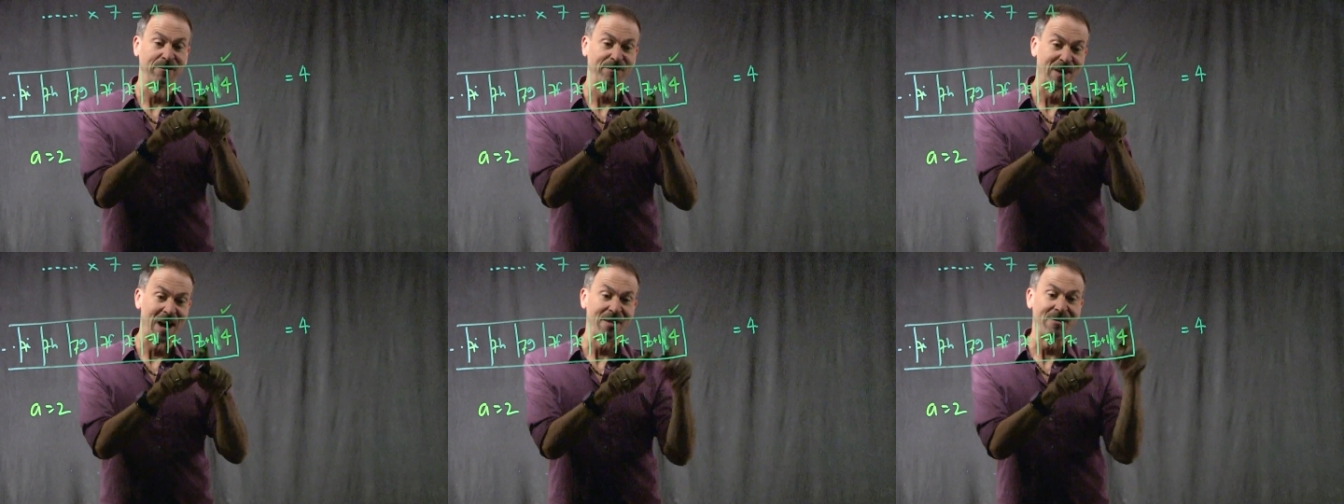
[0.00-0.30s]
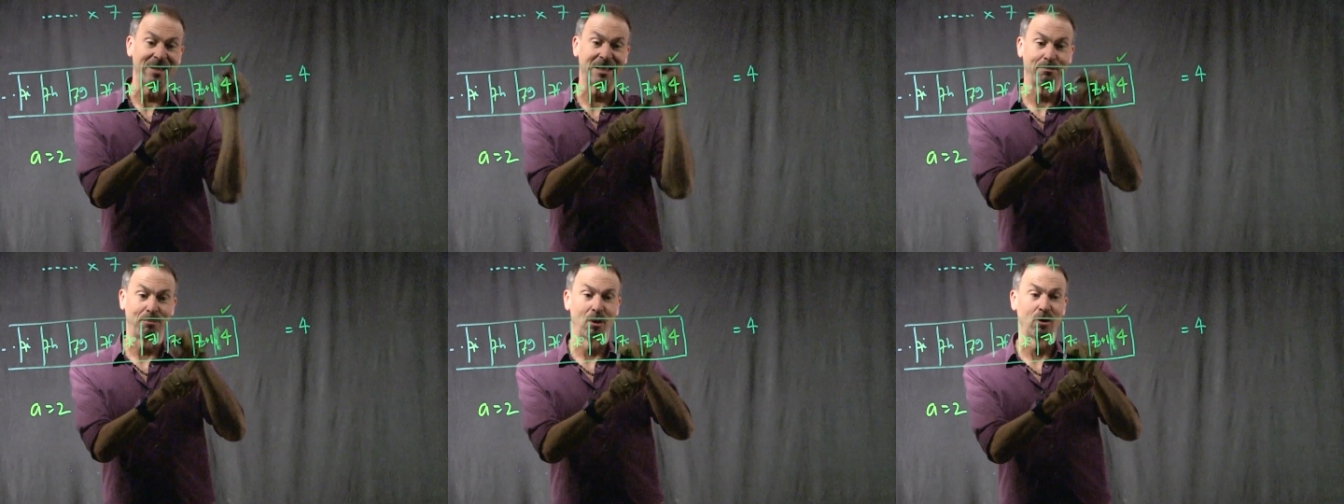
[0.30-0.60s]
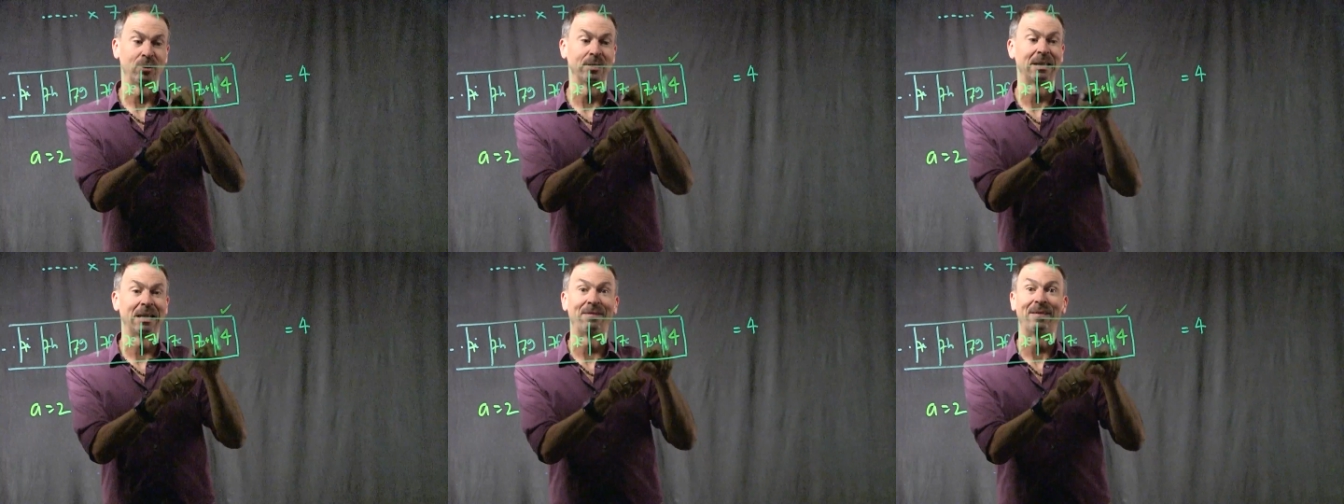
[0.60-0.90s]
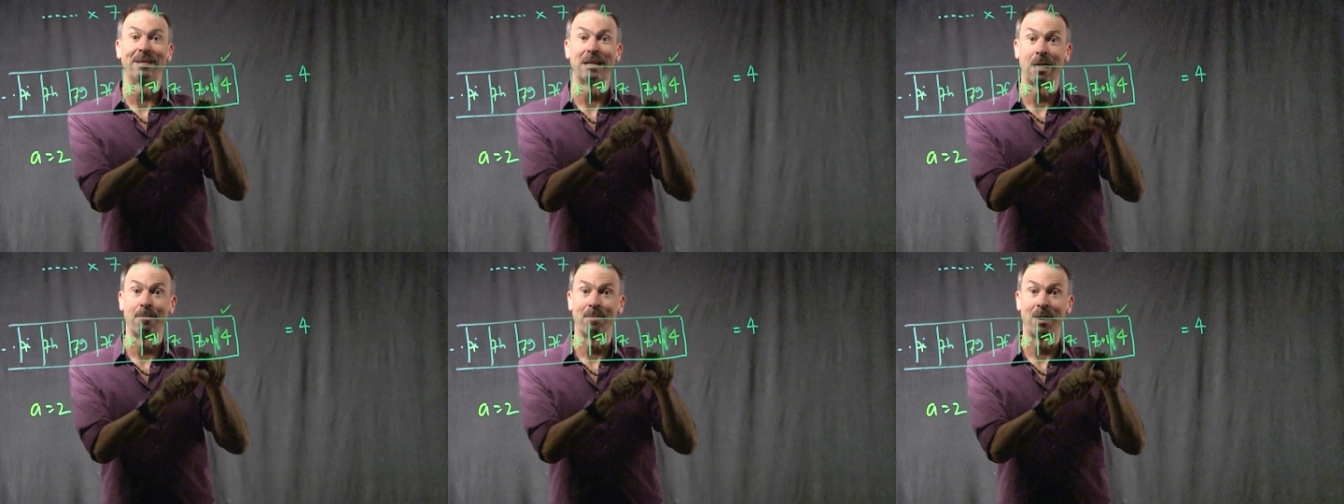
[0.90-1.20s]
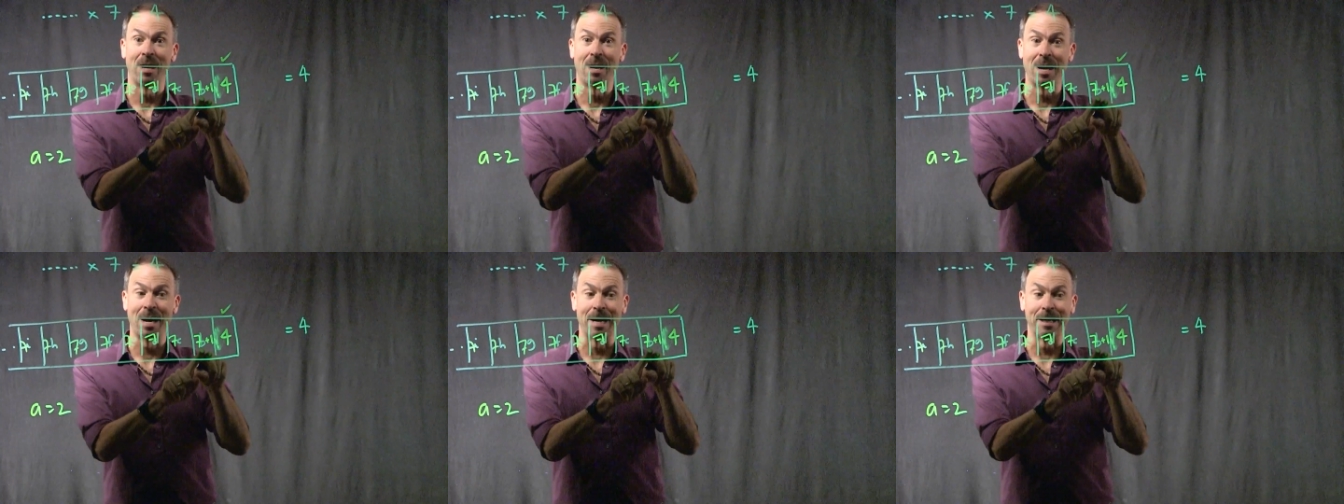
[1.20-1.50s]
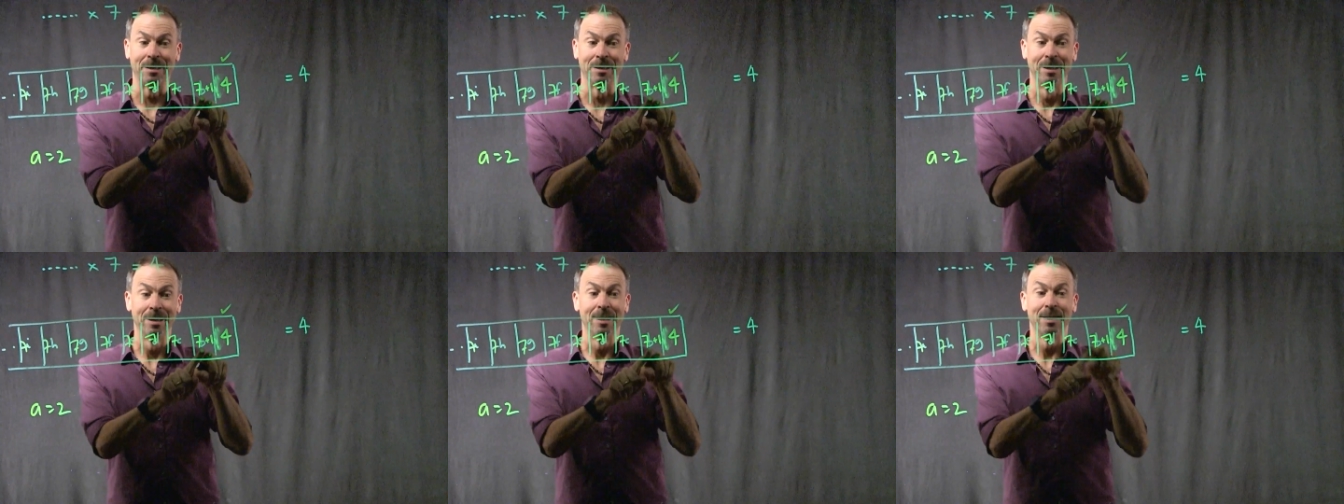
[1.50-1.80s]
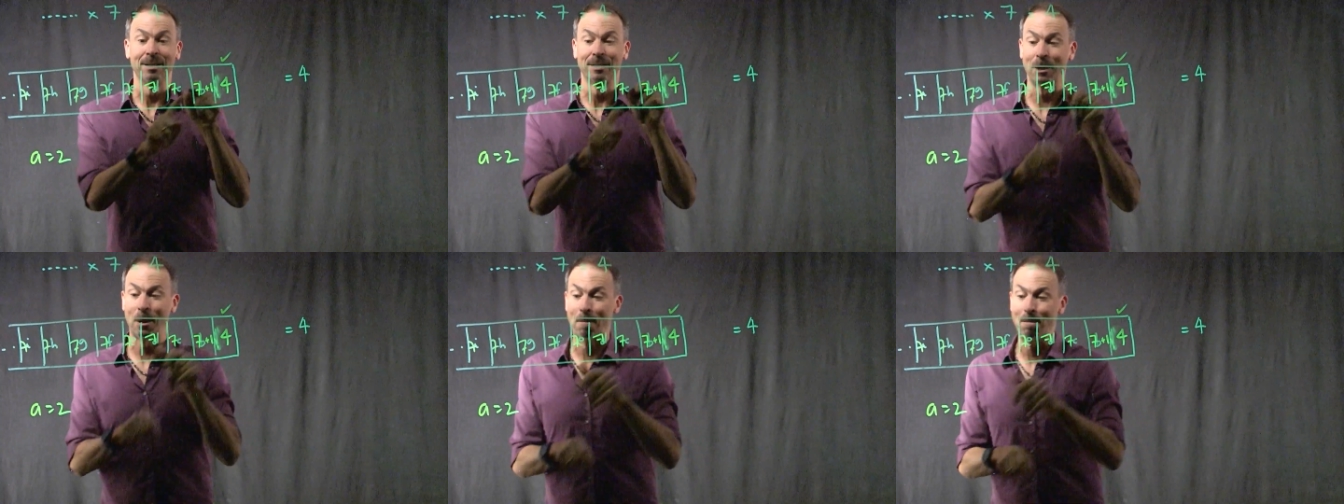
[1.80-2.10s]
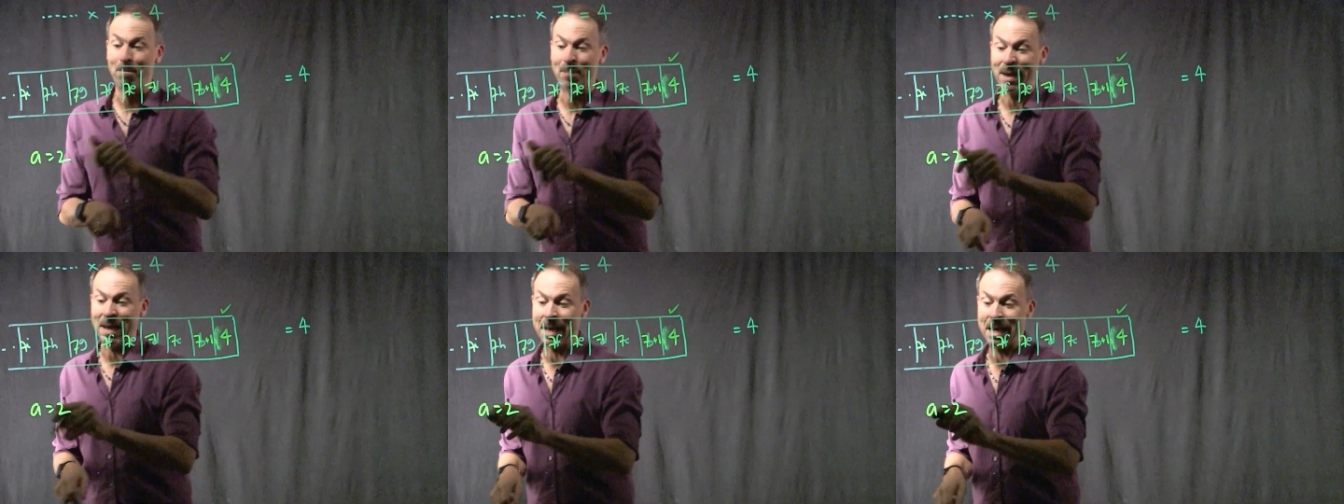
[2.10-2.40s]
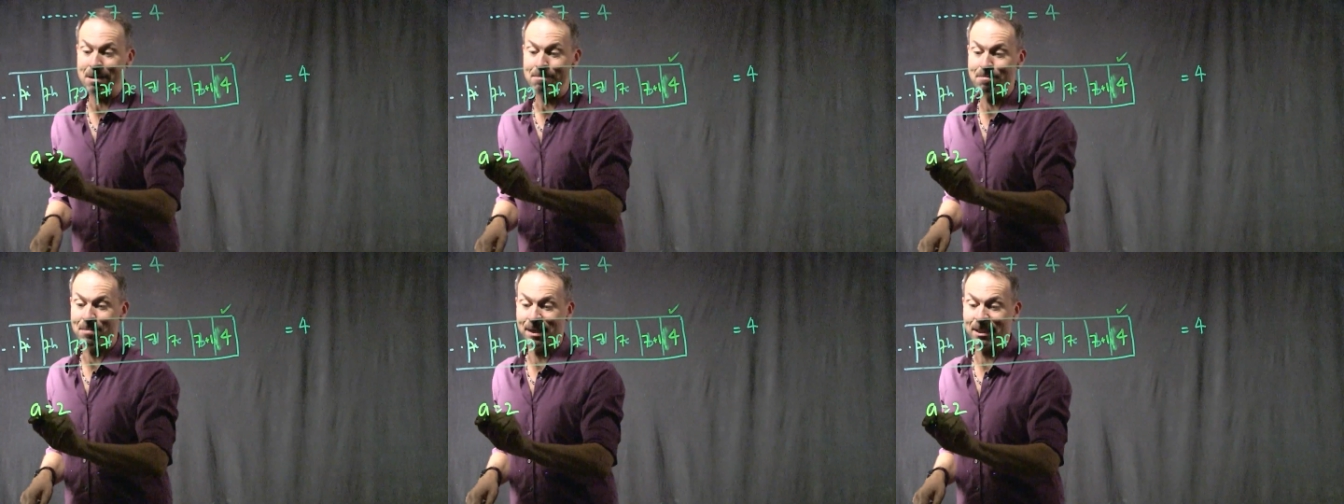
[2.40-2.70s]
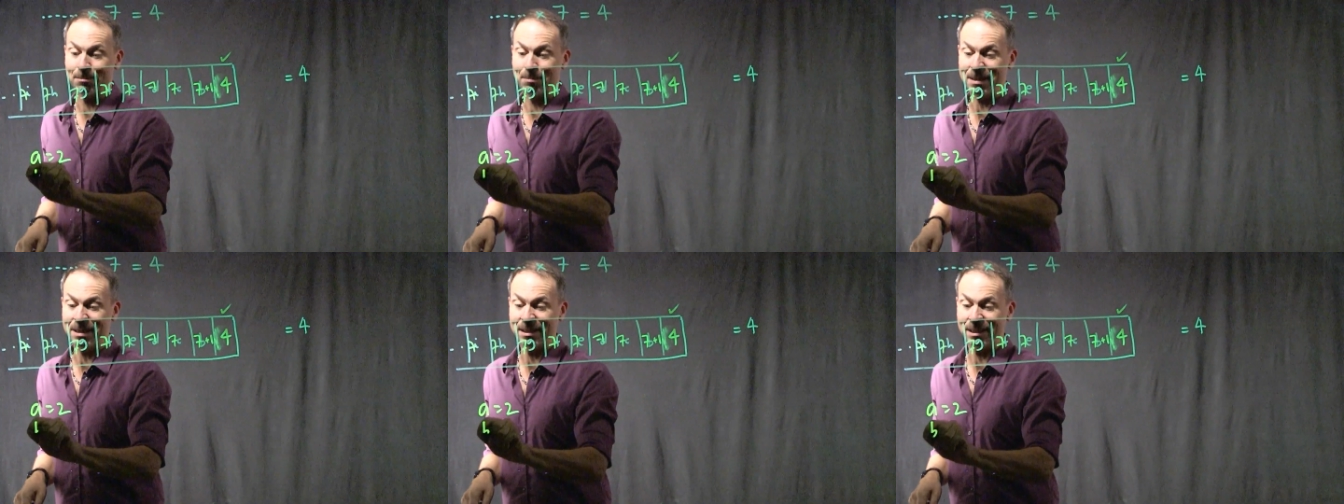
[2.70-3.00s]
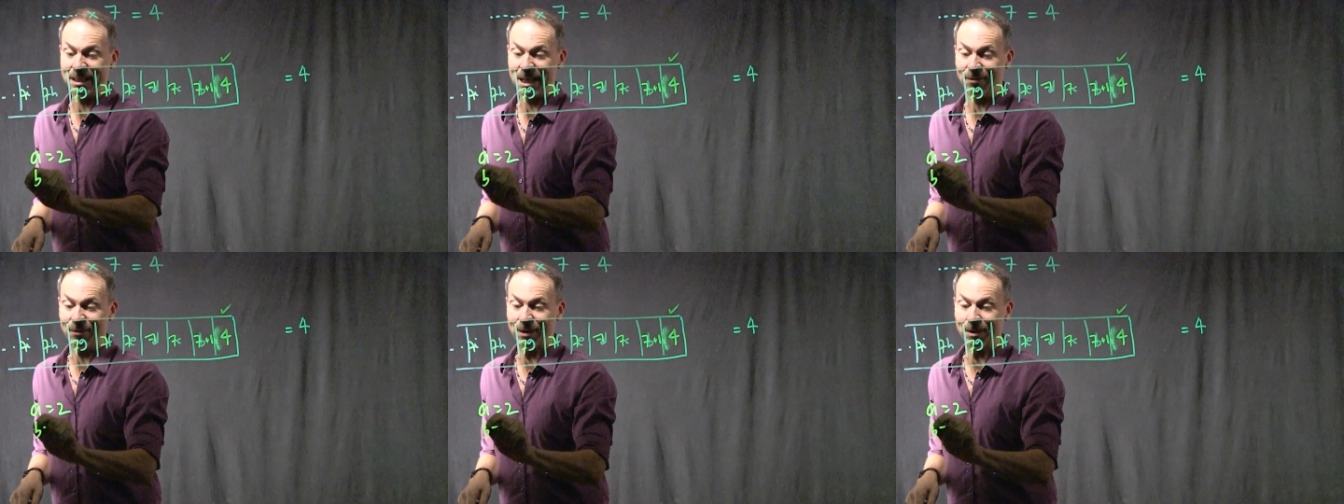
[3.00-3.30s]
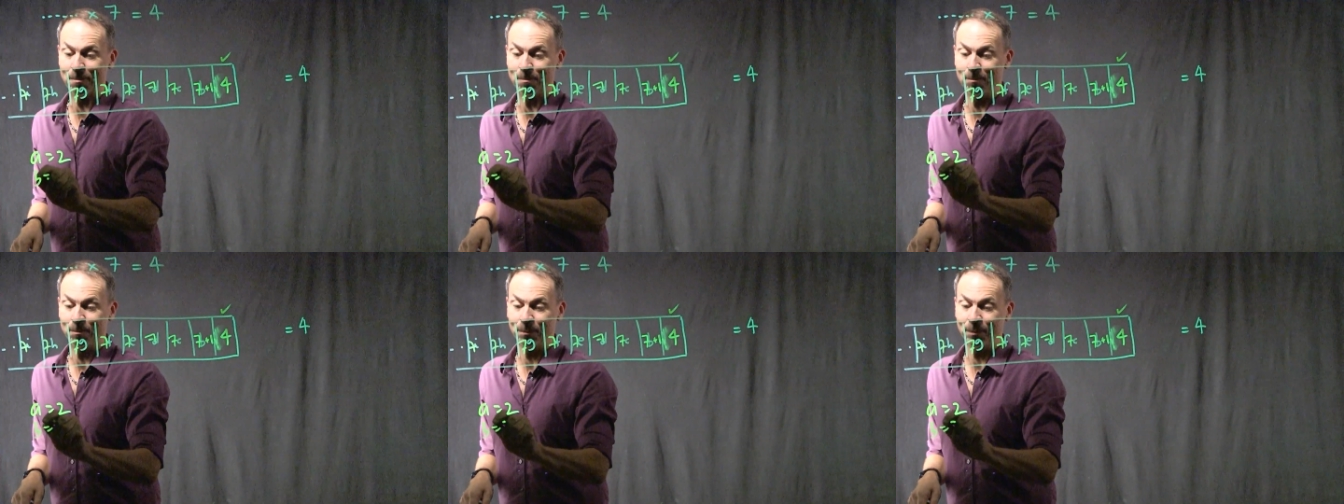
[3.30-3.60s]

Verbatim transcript: 5 explosions leaving none behind. So B must be 7.